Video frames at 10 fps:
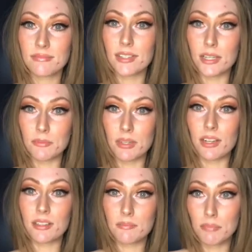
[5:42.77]
it would be
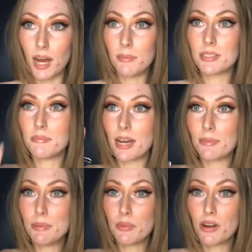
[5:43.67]
like, pop some
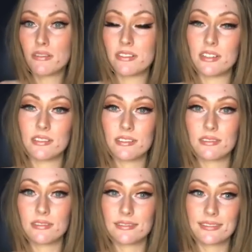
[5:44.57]
ibuprofen.
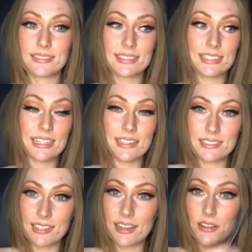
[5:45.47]
Let's get
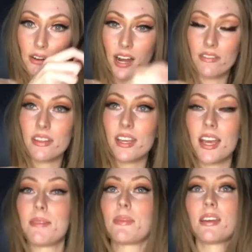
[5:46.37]
to the other half of the
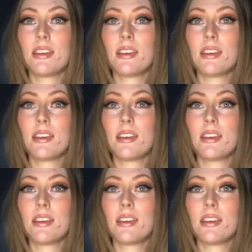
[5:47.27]
game.